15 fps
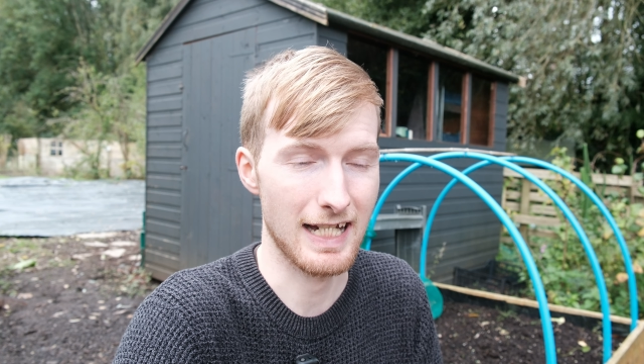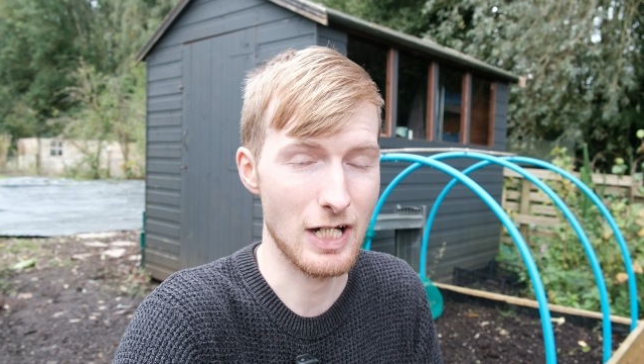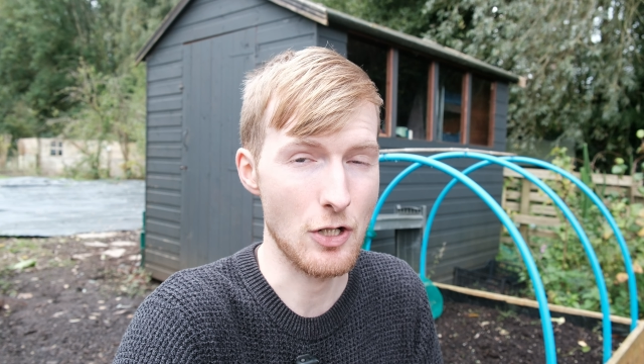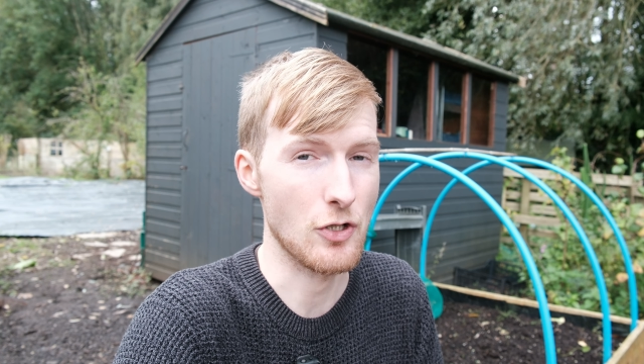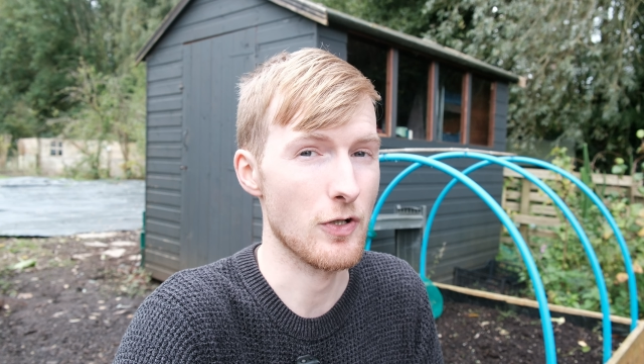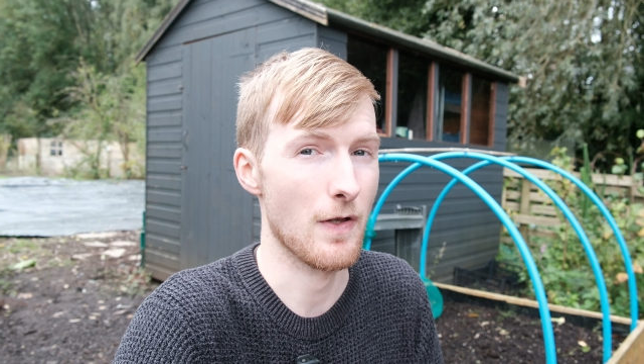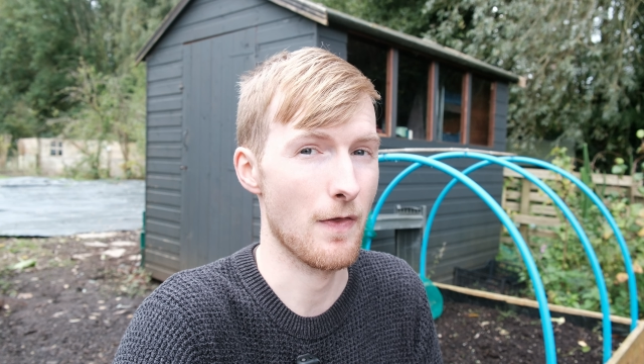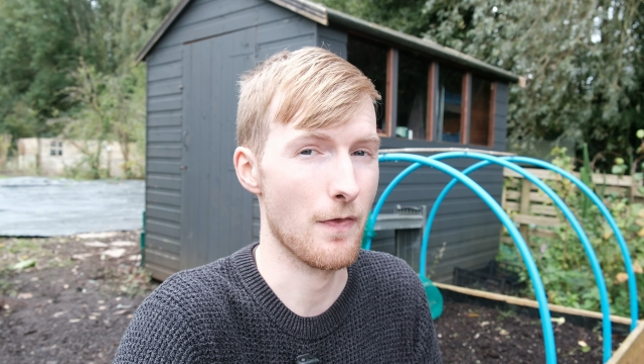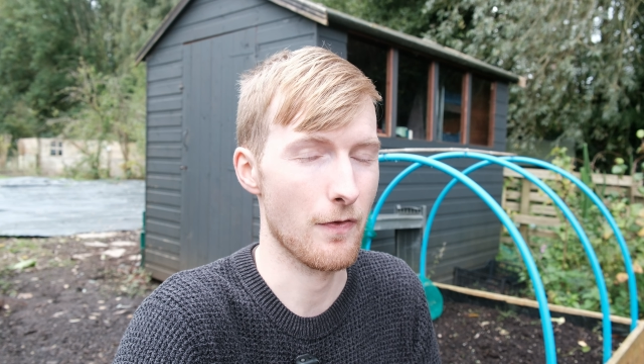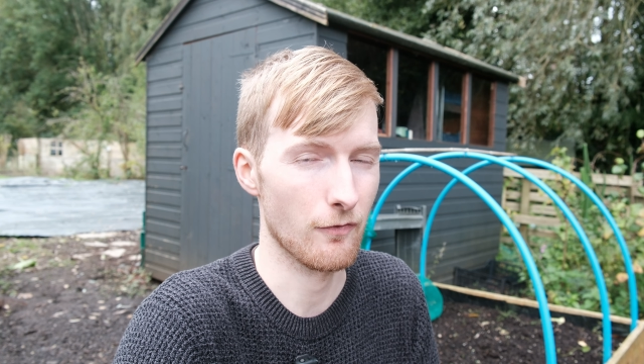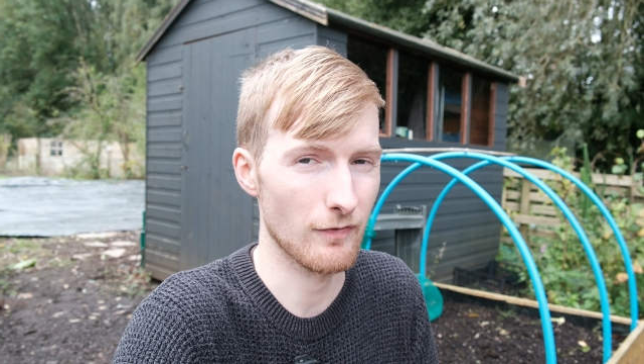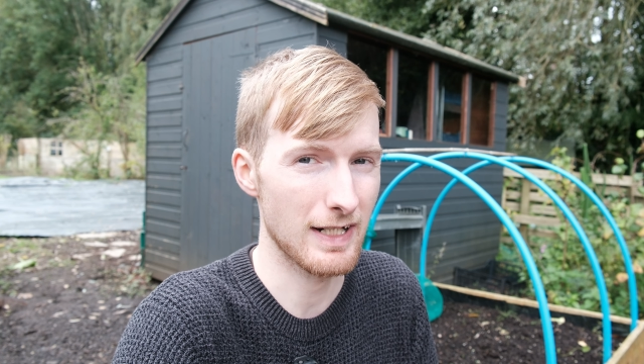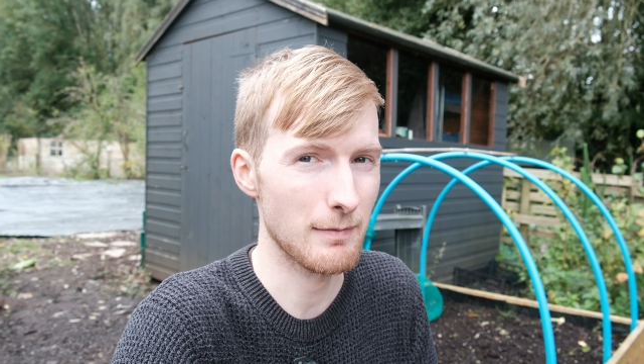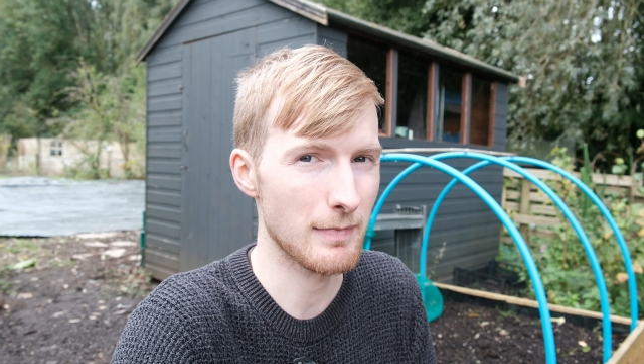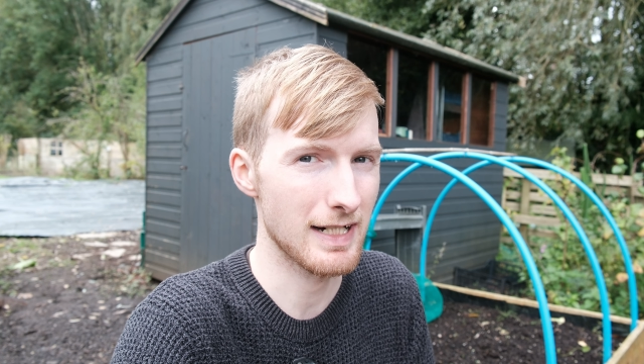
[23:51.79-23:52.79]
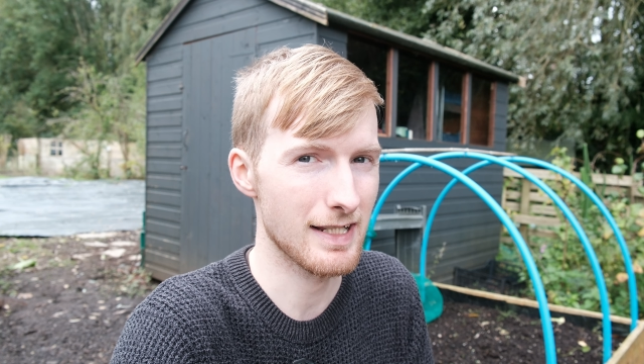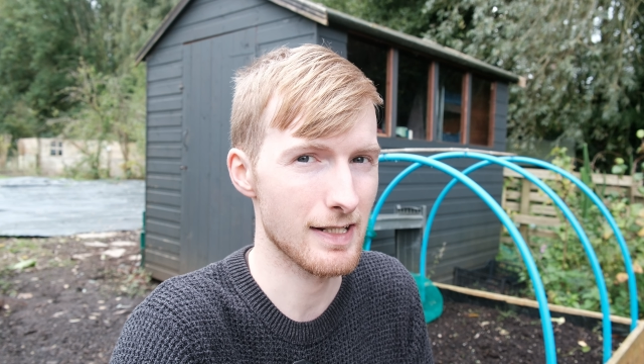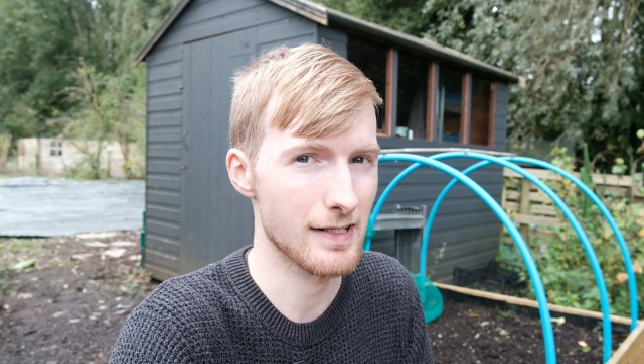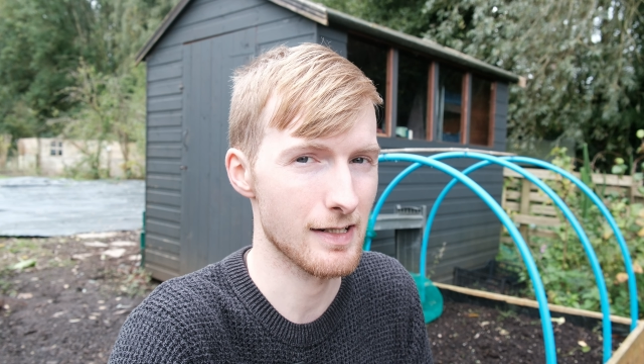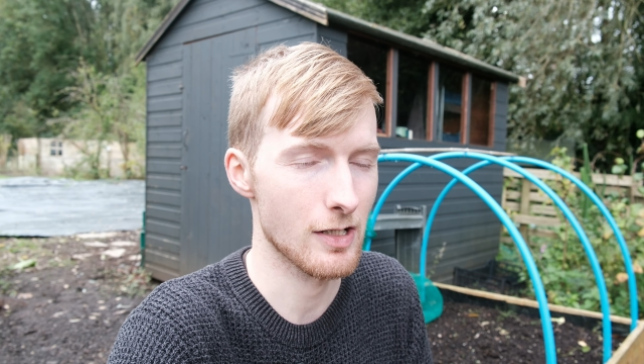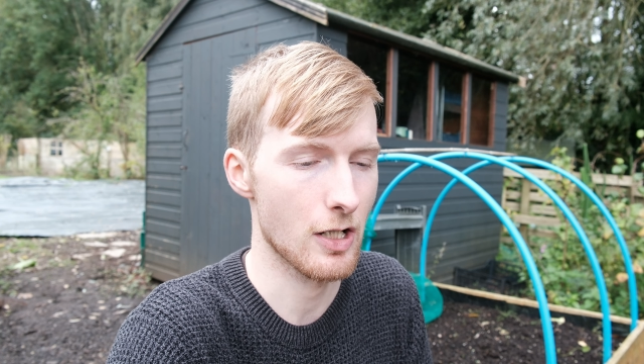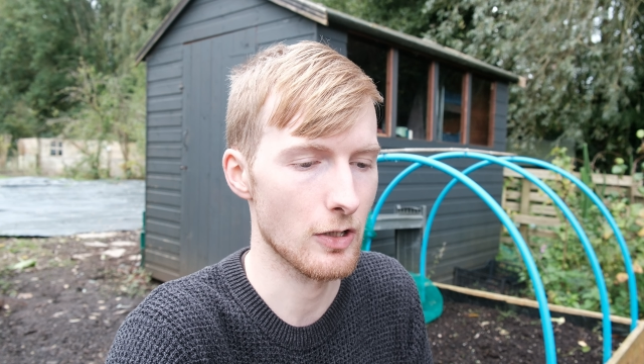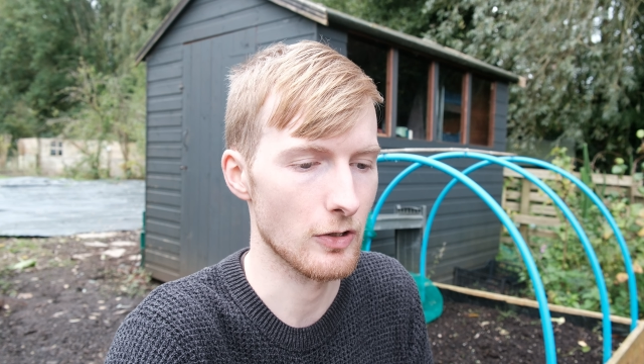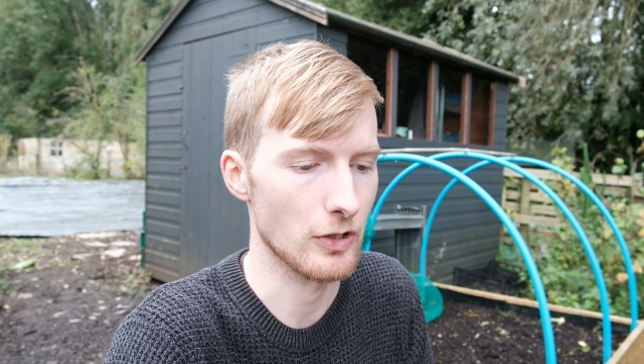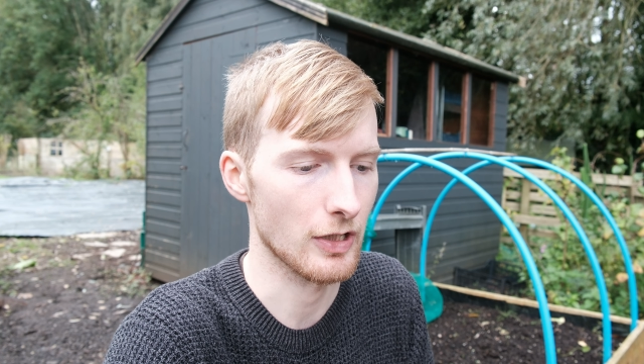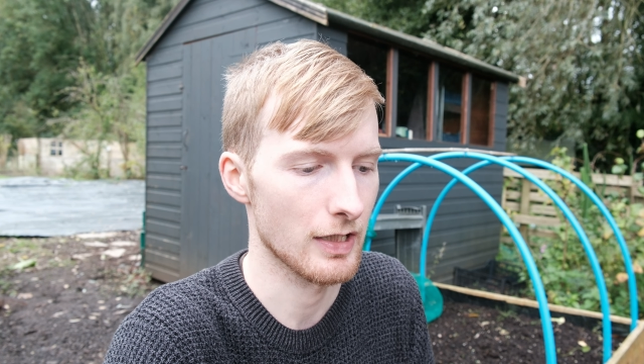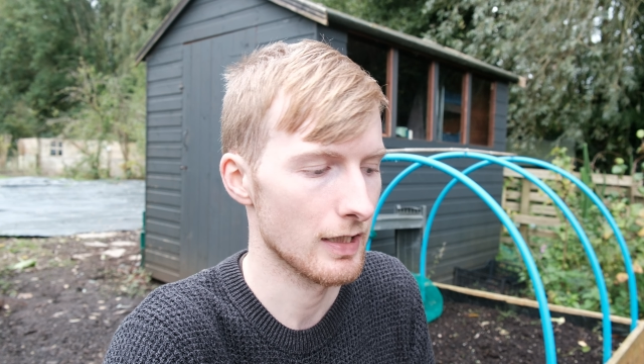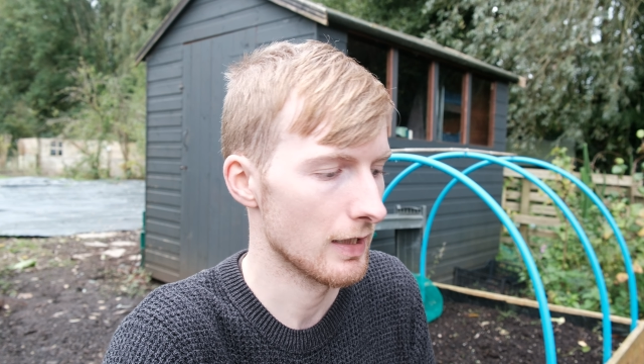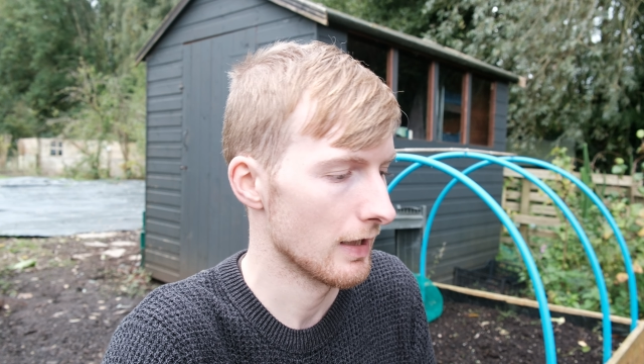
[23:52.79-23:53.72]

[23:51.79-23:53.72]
each 3 meters long.